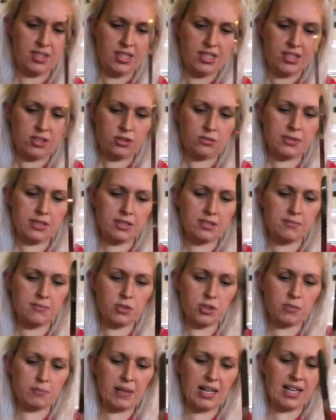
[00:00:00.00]
It's almost a
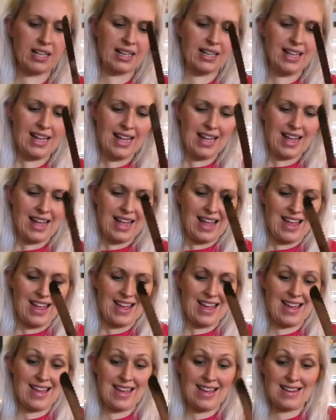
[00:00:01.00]
mukbang
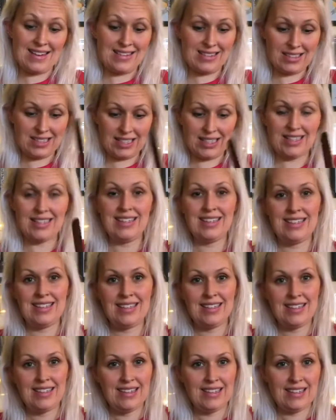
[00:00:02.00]
and
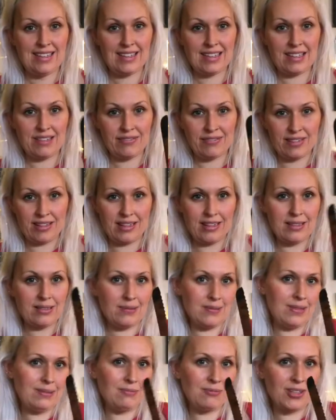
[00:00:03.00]
a gift guide
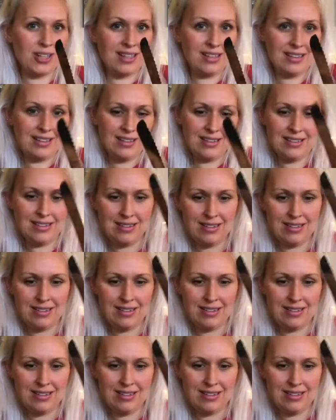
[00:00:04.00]
all in one.